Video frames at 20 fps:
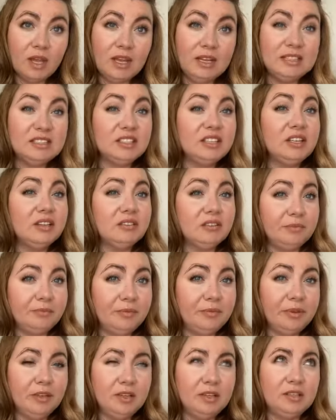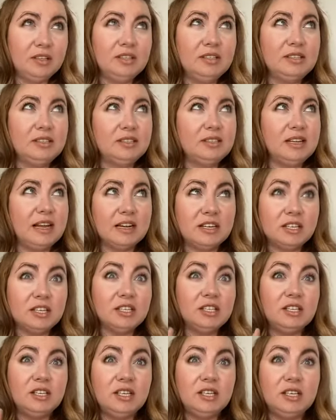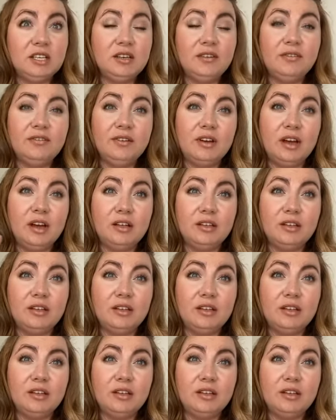It's a it's actually